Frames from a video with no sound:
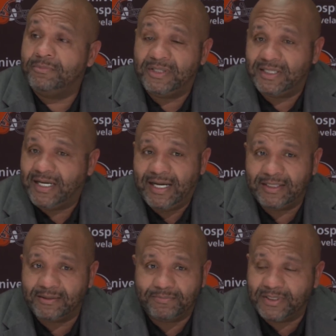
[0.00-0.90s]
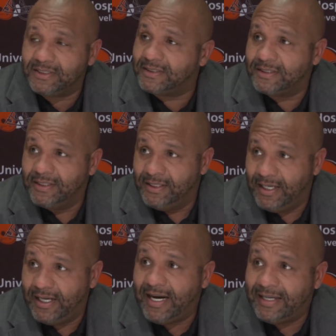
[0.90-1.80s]
I mean, the guy completes
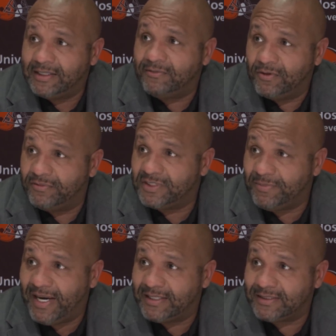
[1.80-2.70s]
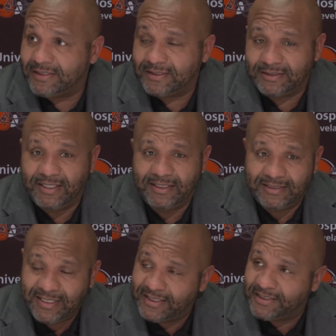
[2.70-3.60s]
a high level of his passes, and
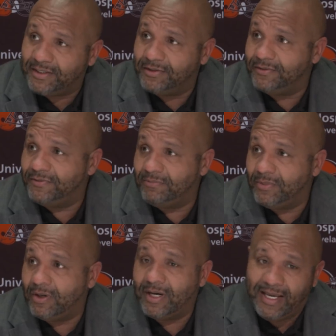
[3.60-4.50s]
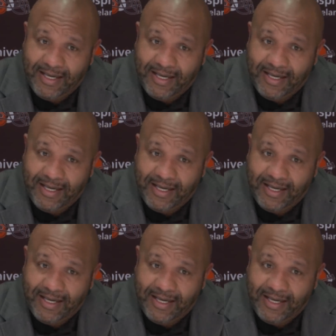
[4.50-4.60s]
he takes care of the football,